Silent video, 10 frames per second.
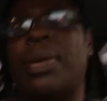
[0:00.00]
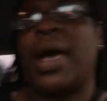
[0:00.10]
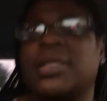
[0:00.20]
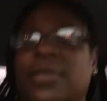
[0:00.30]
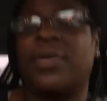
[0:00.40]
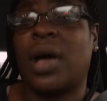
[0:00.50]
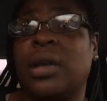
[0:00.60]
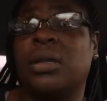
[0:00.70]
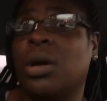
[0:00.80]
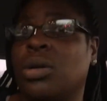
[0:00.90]
pacify
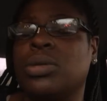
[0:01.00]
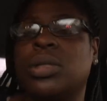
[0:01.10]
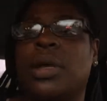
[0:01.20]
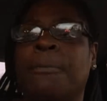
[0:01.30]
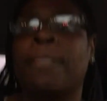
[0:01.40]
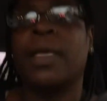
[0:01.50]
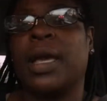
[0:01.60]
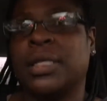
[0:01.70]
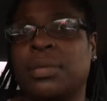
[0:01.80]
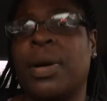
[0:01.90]
adults
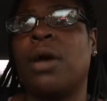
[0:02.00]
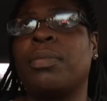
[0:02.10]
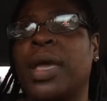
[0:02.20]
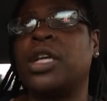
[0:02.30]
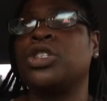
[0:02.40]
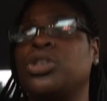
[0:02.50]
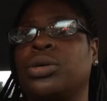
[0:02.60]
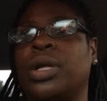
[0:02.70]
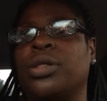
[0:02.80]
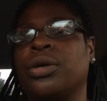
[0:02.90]
it's about making
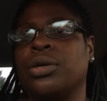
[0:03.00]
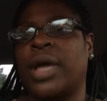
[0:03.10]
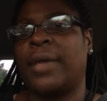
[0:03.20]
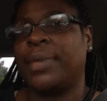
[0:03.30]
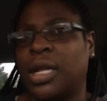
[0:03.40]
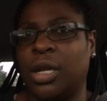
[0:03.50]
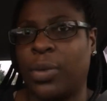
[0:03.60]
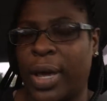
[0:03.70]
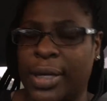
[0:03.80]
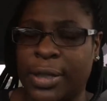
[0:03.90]
sure that they're okay. But
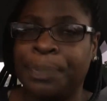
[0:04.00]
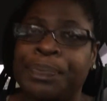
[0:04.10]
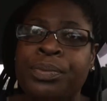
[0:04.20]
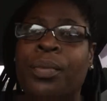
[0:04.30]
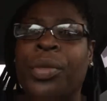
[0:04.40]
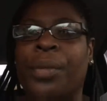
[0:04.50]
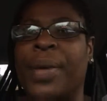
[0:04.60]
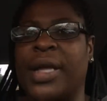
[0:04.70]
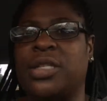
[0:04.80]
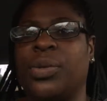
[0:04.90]
anyways,
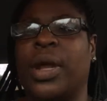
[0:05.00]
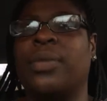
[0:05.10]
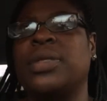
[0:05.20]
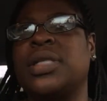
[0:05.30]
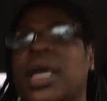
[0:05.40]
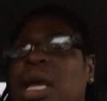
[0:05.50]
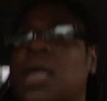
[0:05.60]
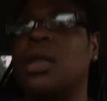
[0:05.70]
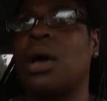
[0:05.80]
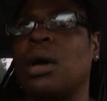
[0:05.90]
back to what I was saying.
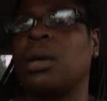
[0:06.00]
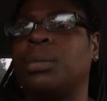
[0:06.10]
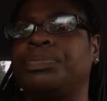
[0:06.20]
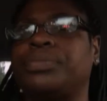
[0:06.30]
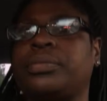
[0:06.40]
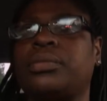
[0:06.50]
Um,